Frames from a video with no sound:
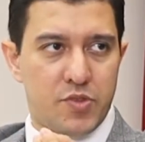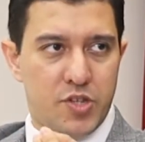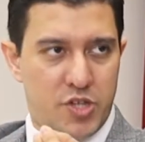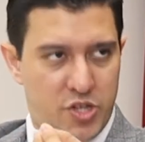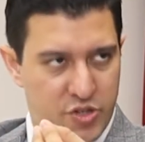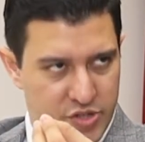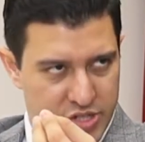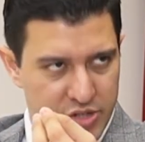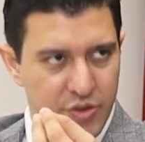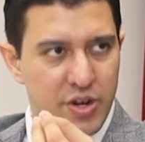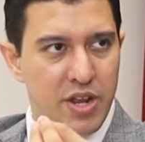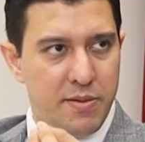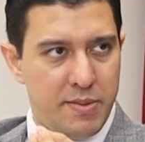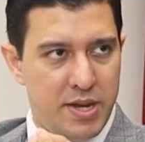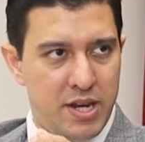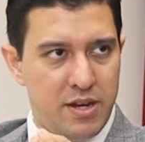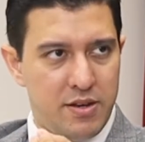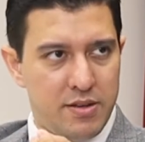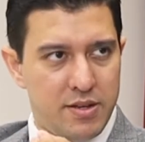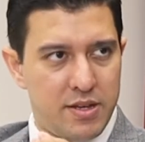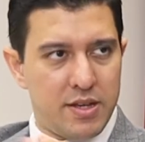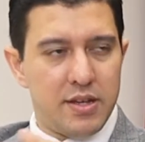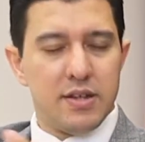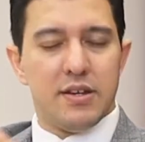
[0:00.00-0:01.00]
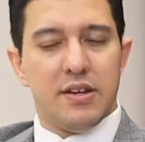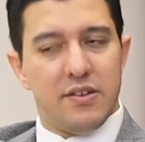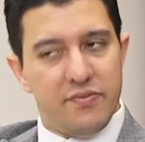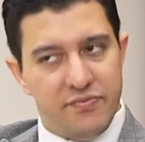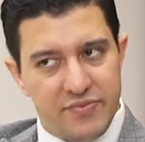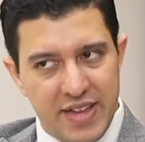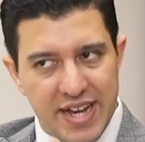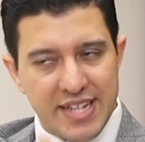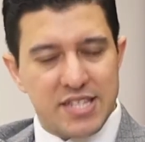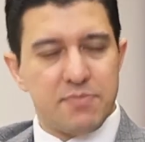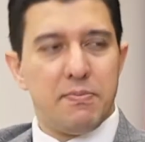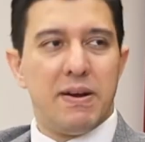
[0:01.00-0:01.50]
You see what I mean?
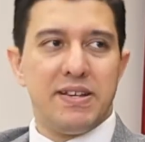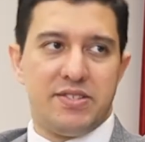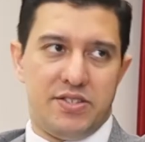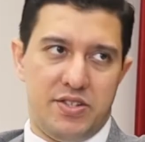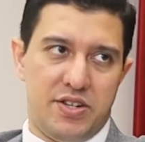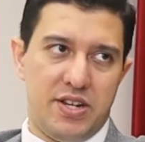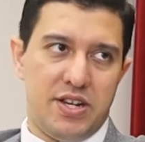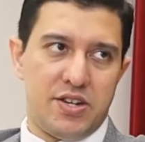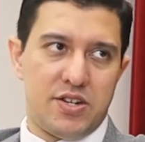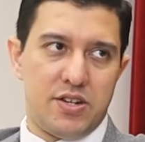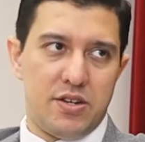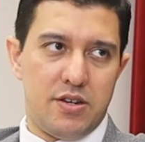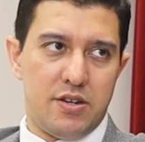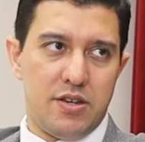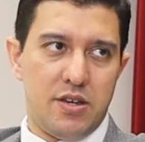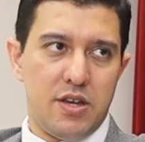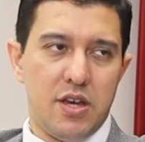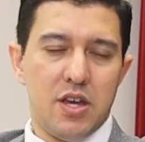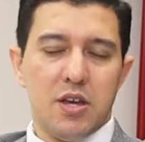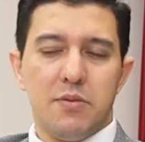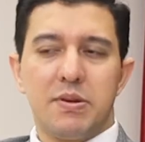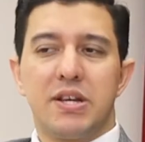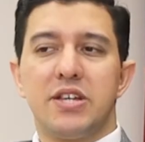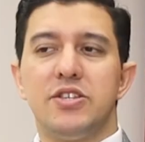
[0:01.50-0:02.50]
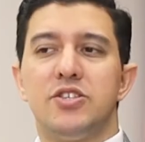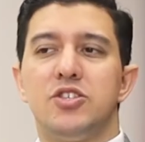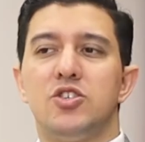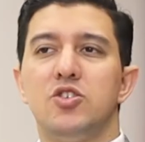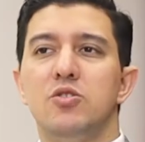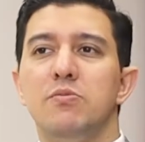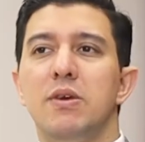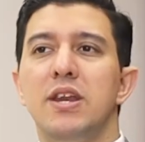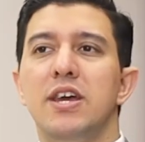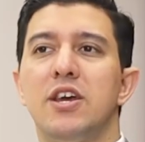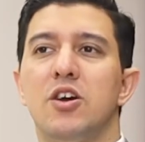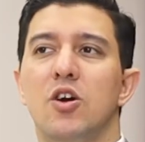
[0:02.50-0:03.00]
That's my suggestion. Because
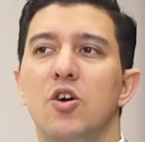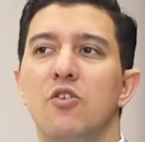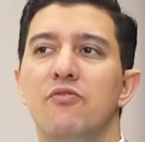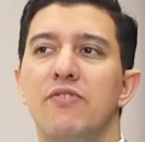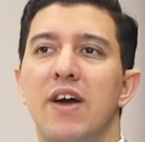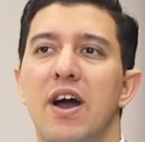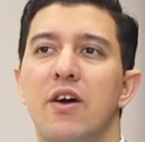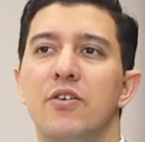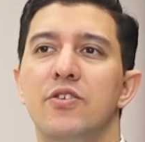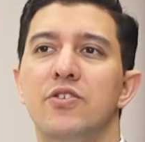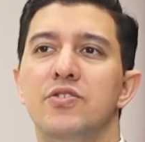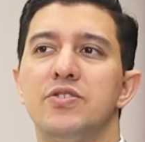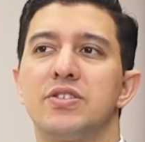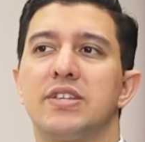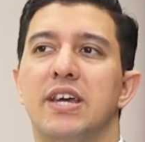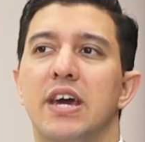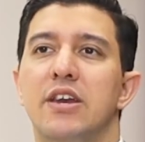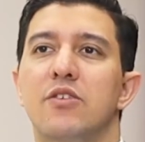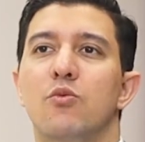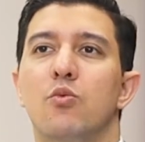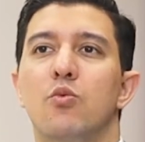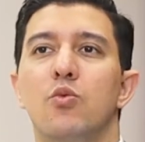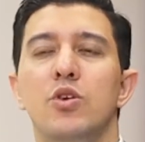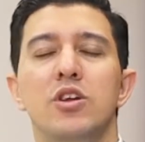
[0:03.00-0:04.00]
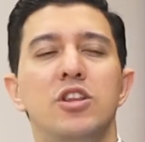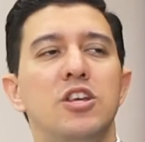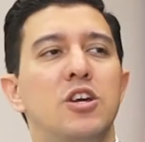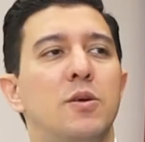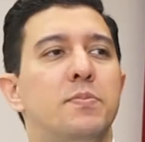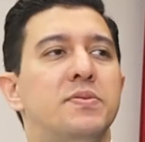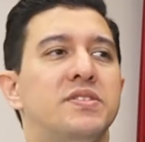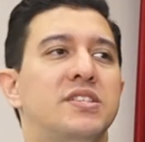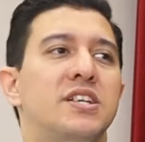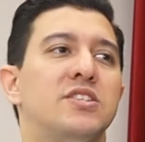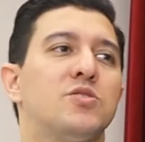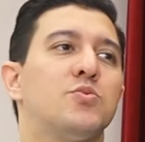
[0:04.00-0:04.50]
too many co-founders get really
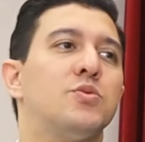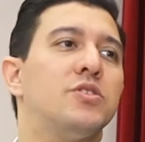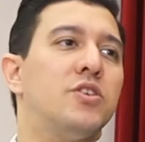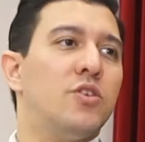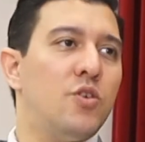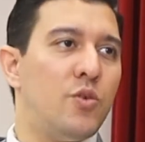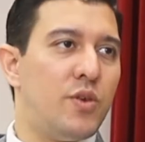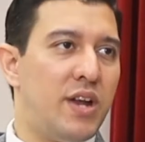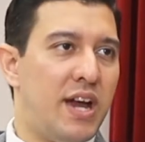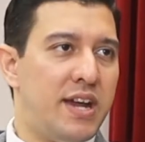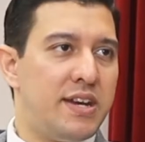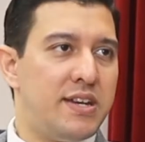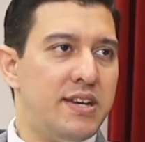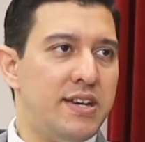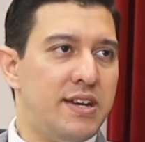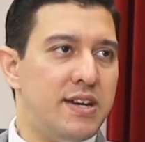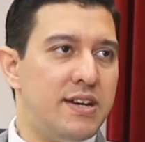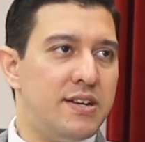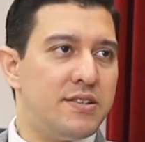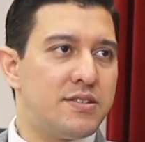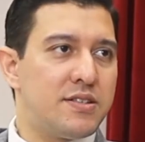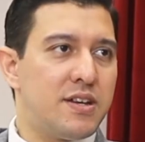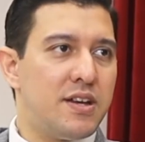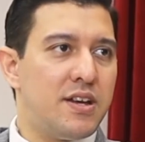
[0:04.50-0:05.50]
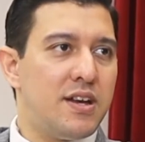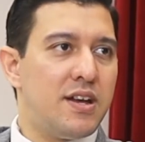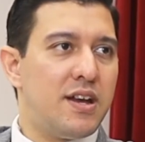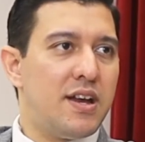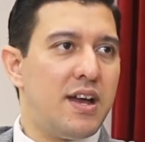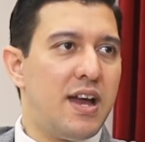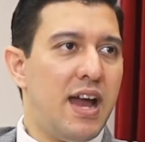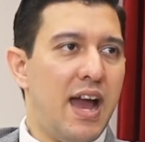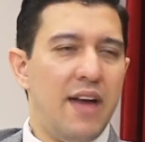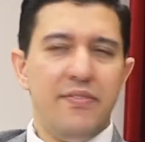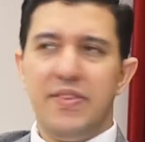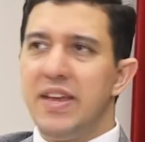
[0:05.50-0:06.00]
obsessed with their own ideas
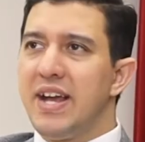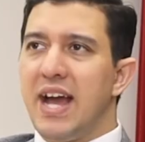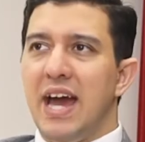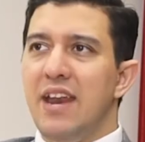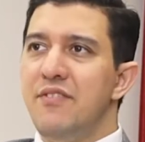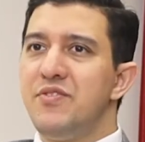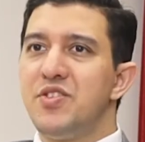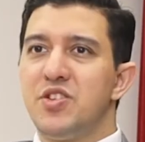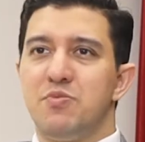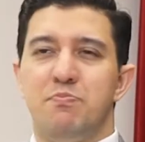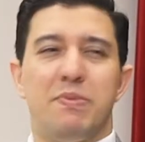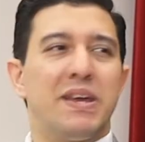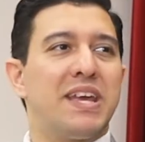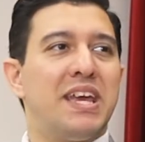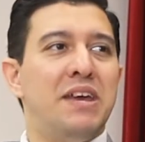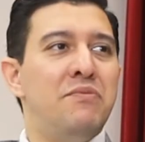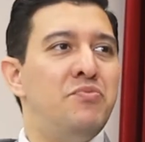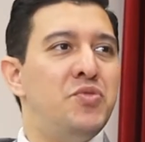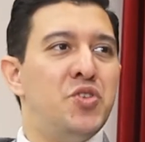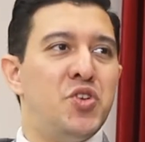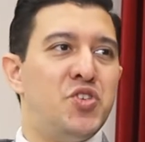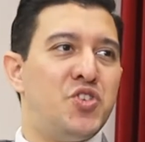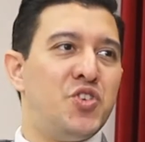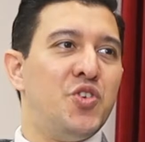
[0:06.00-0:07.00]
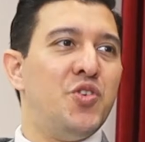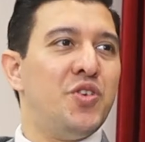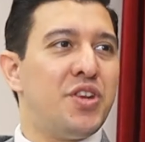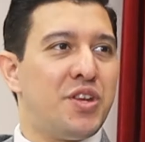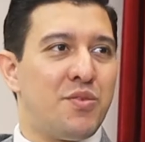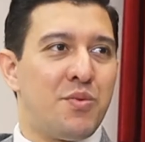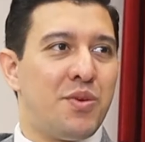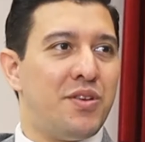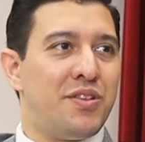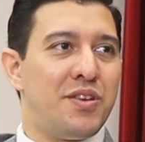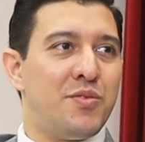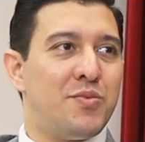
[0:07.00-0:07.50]
and they kind of just begin the
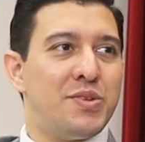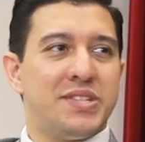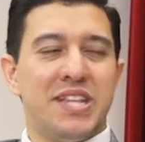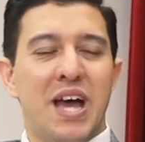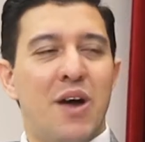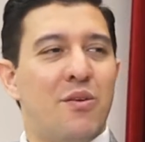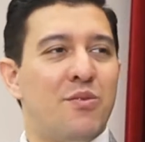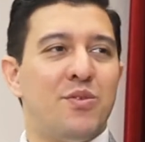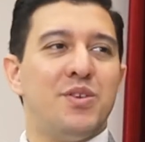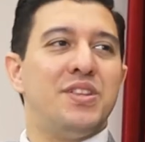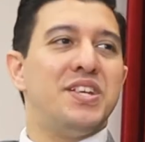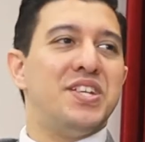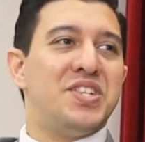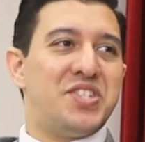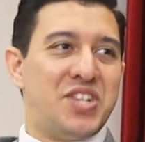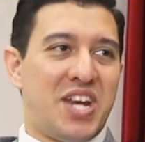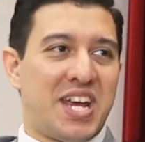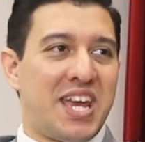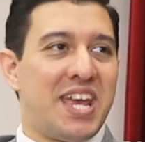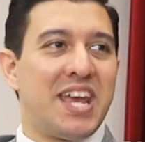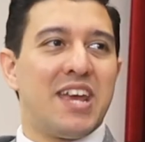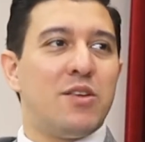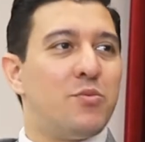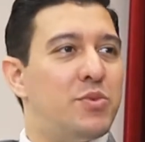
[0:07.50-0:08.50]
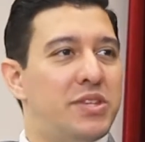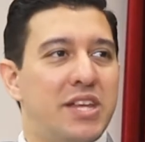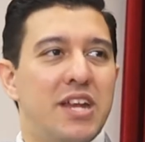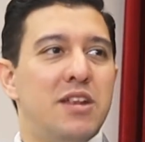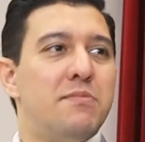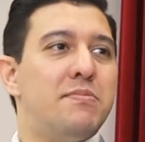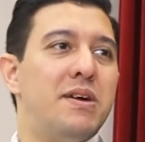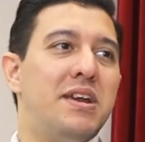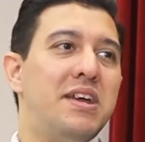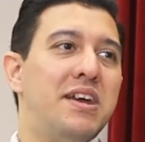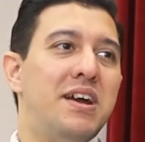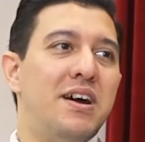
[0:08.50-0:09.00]
journey really without really checking in with
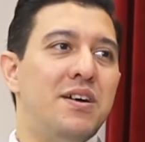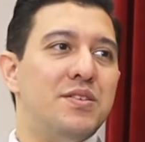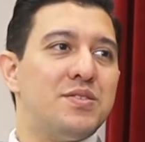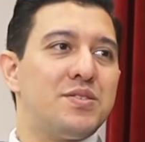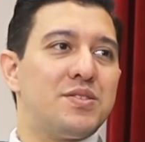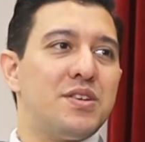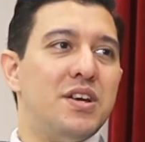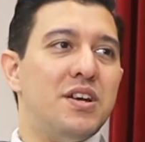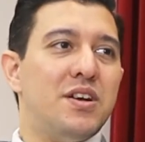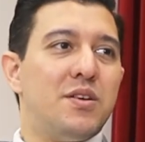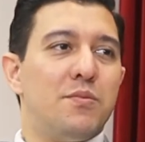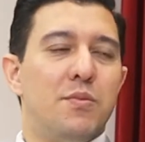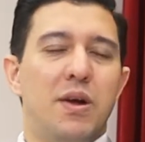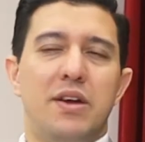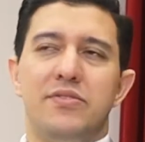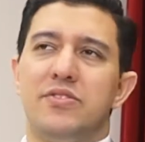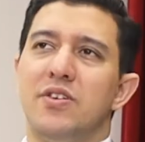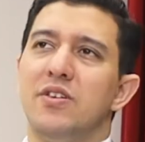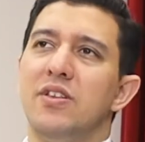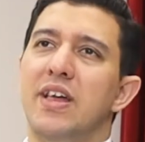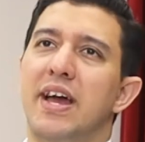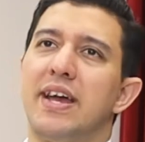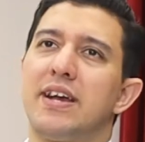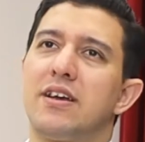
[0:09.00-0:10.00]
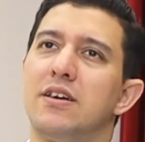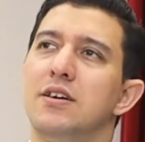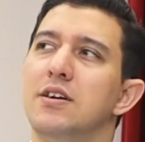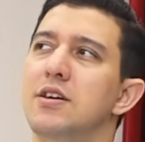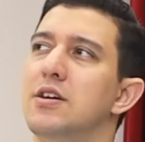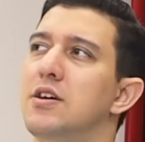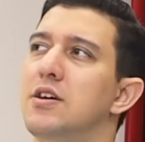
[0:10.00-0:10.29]
anybody else, right? They're like,